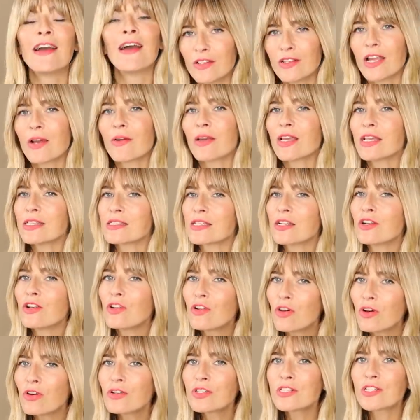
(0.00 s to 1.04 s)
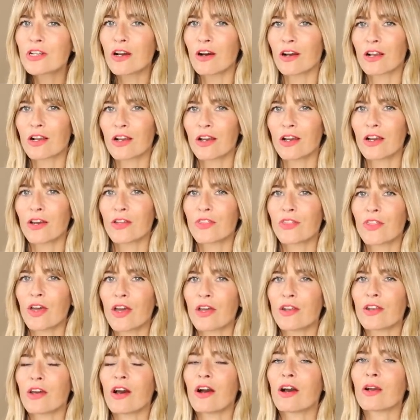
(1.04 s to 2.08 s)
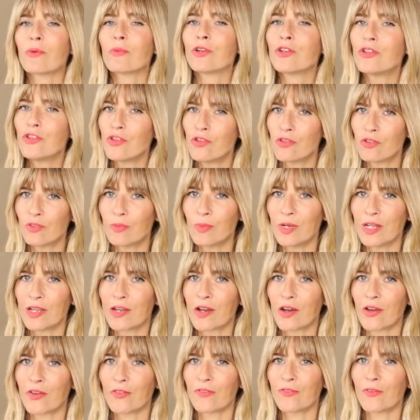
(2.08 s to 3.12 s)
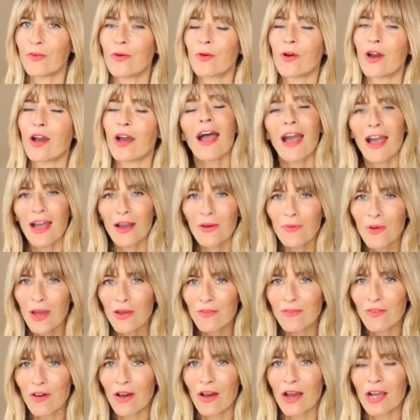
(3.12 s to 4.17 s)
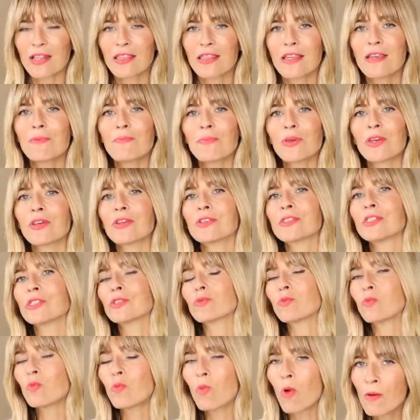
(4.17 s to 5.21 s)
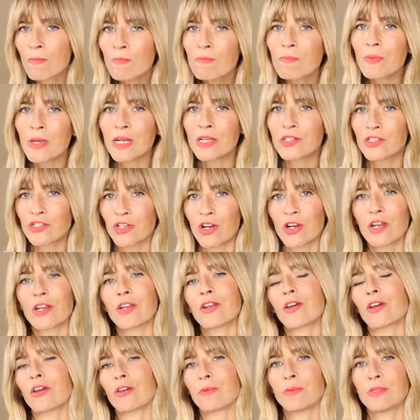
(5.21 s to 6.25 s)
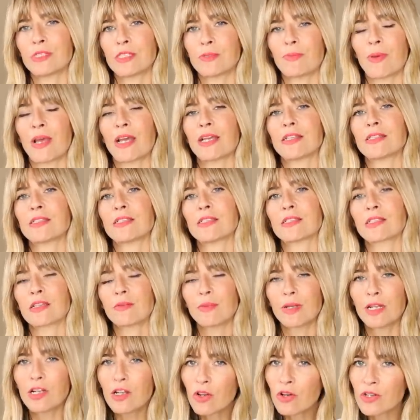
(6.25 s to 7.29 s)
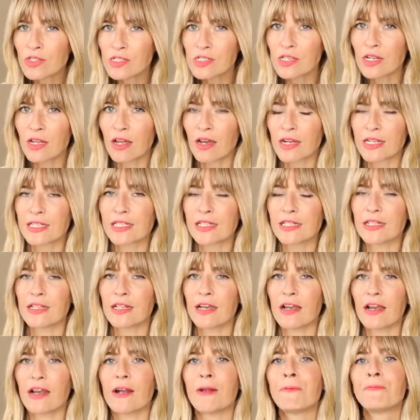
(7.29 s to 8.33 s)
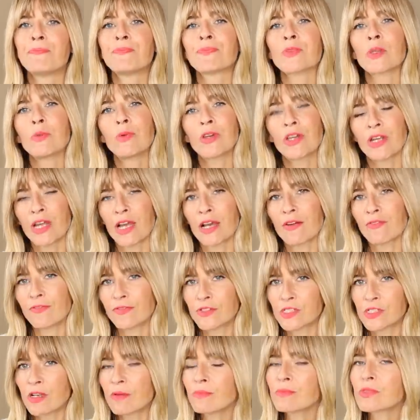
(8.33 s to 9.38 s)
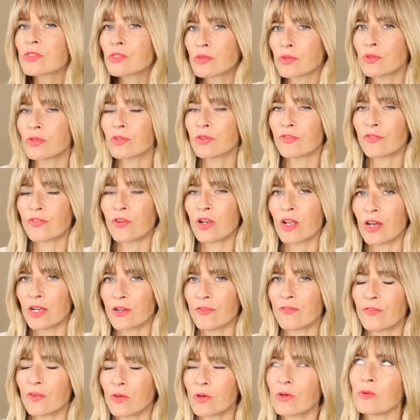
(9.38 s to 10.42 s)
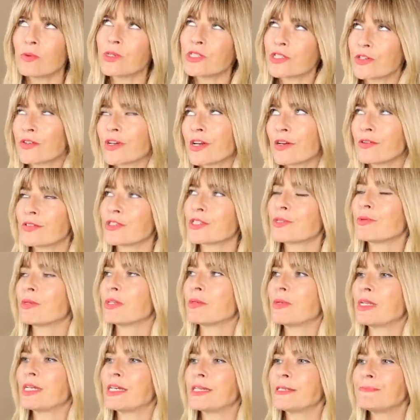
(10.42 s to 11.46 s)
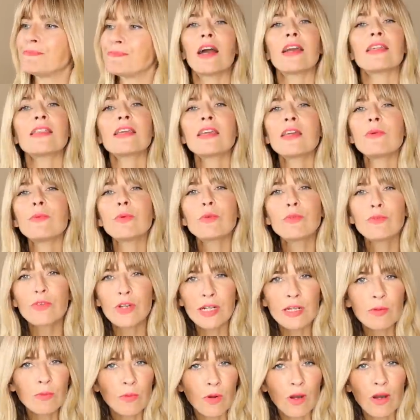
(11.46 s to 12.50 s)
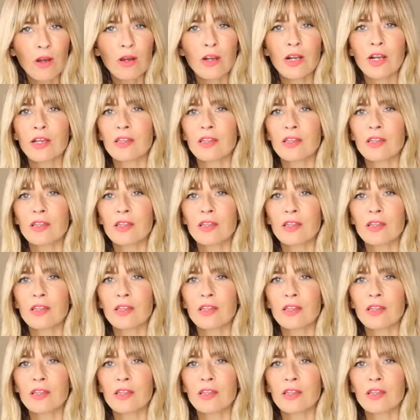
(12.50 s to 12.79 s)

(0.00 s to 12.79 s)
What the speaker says: Now, it is a lot darker than I would normally go for. However, I think because it's one big giant open space, there's going to be lots of light in there. We're going to have some sort of light floor, which I'll get onto in a minute. I think it will really work.